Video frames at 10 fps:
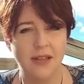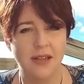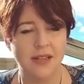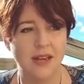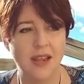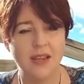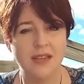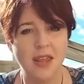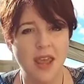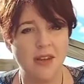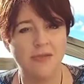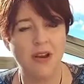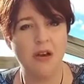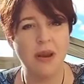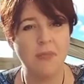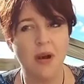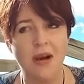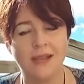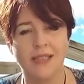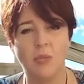Because it is there, flowing
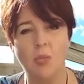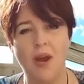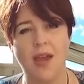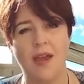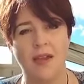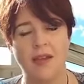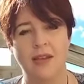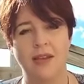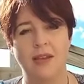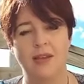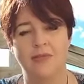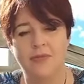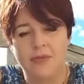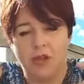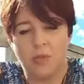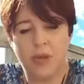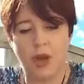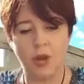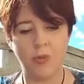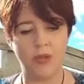by somewhere. So be
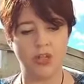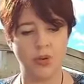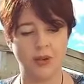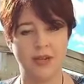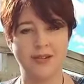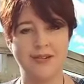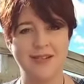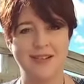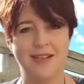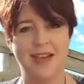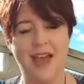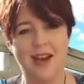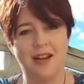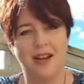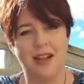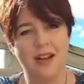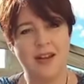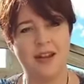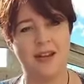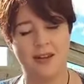open to it and let it
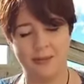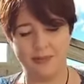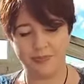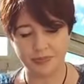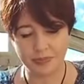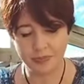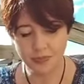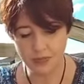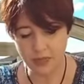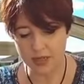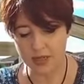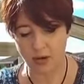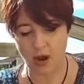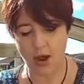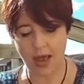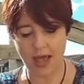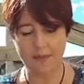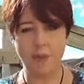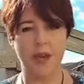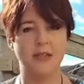in. So I
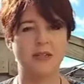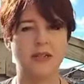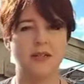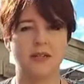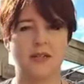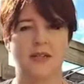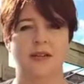am abundant.